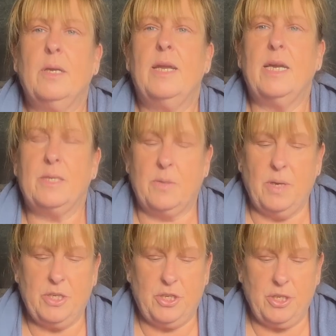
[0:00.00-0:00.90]
Next
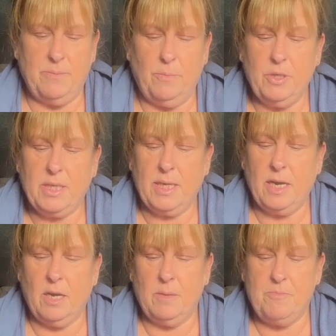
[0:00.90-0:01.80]
question, what are
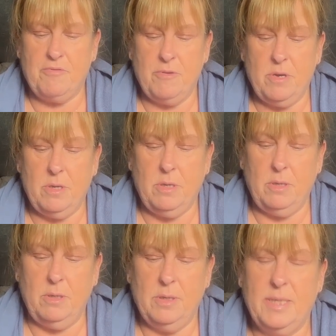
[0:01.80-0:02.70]
your
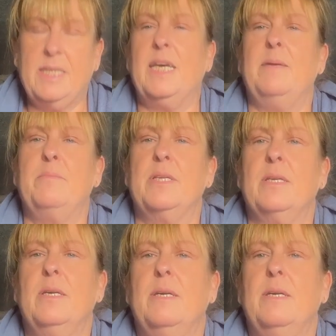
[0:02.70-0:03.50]
pro tips